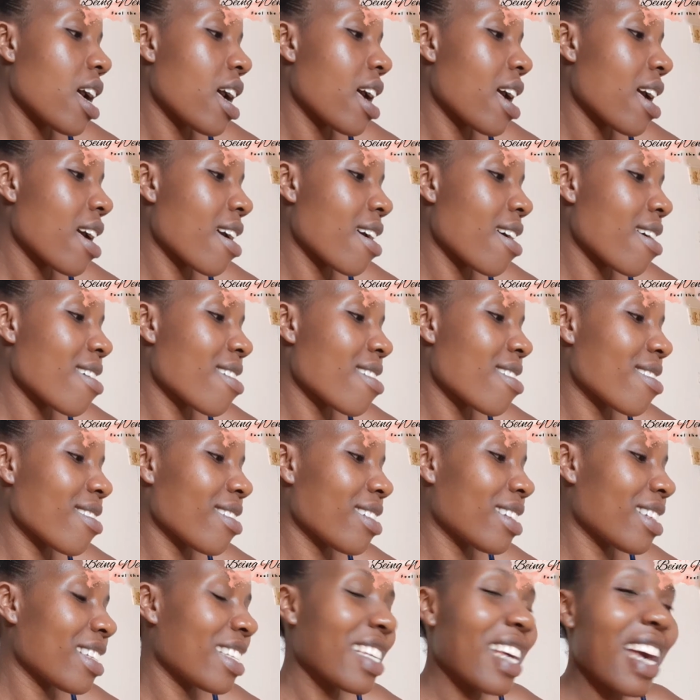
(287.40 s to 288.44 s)

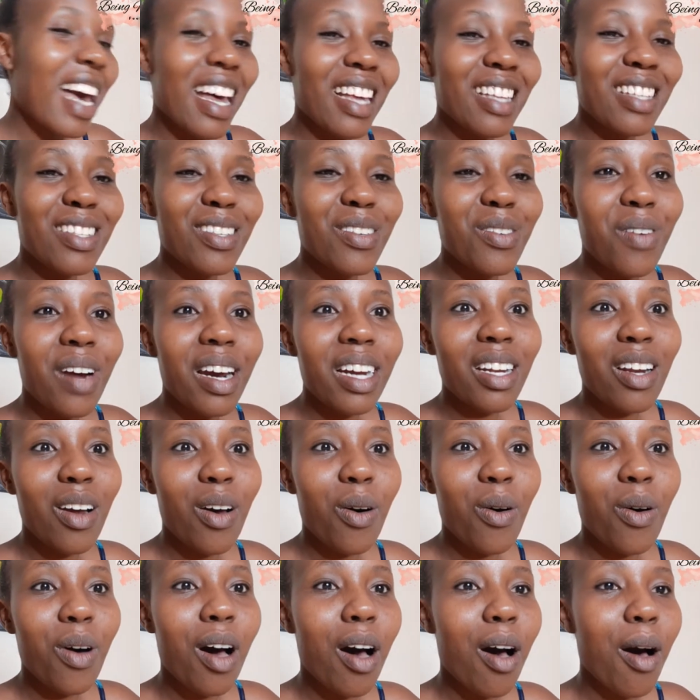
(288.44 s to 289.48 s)
And yeah, so right
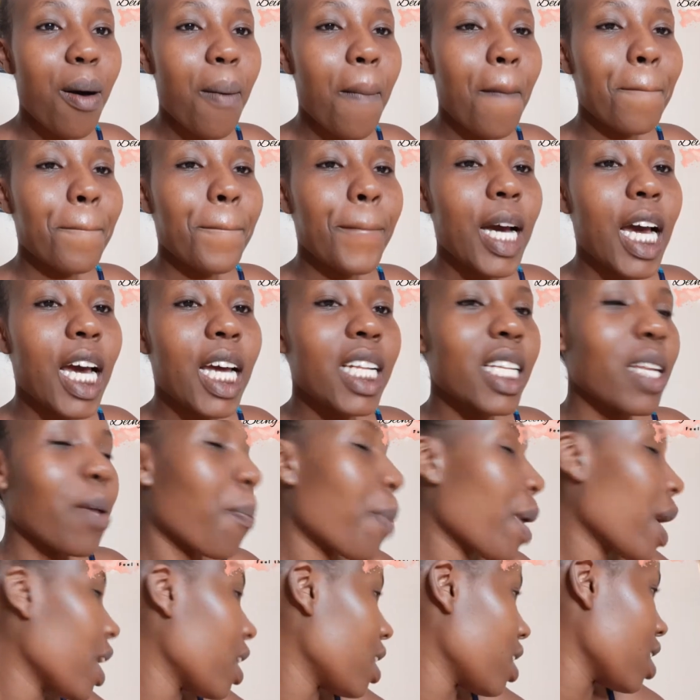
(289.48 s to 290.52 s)
now
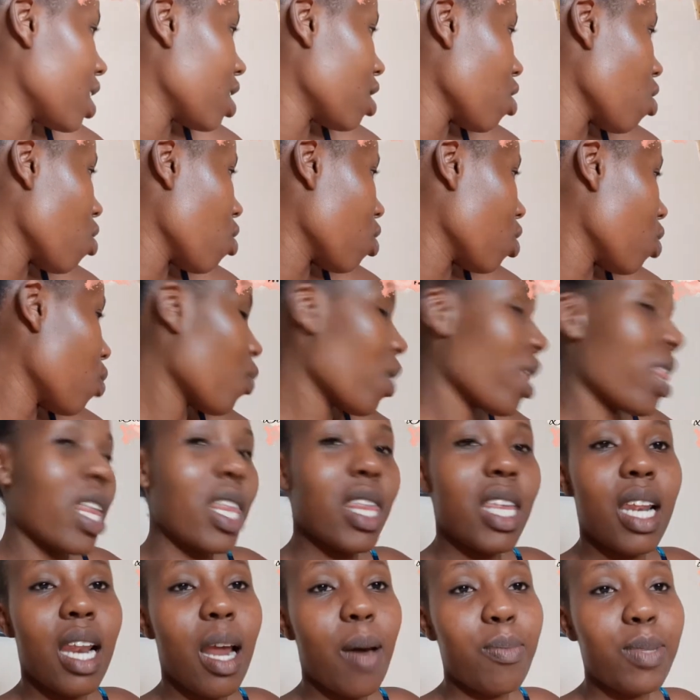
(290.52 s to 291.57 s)
depending on whether
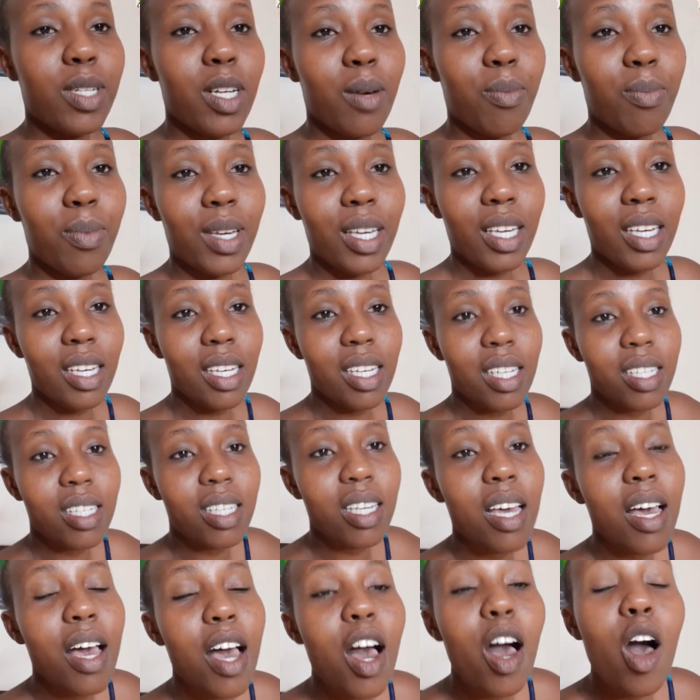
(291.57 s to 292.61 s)
the laptop is
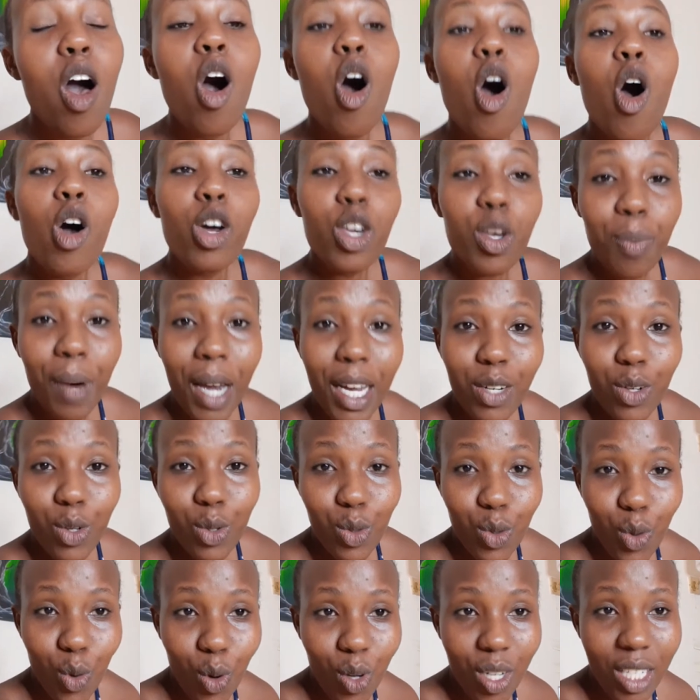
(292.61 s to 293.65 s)
occupied or
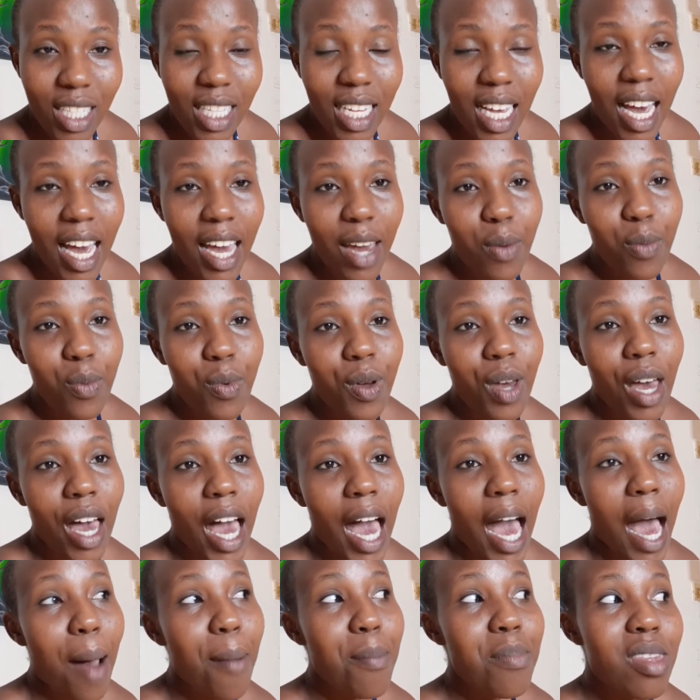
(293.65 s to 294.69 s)
not, I
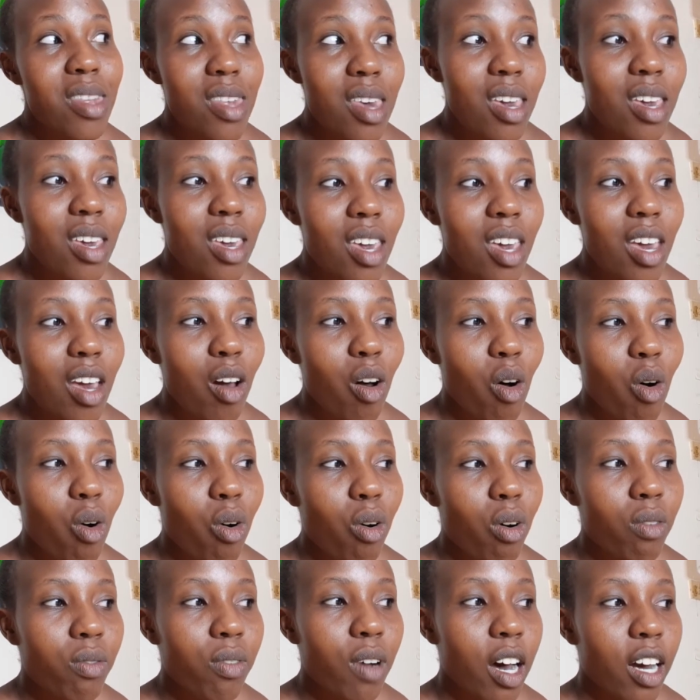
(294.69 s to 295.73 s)
am thinking
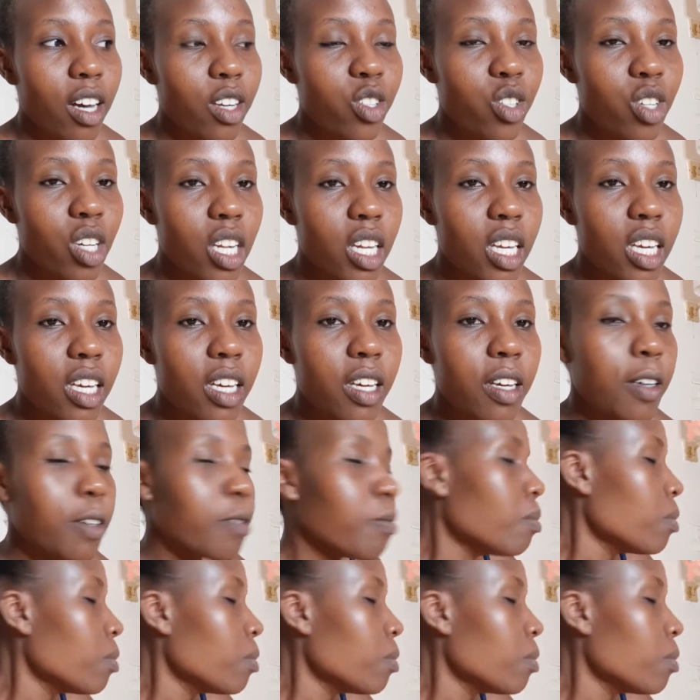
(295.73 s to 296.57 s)
of actually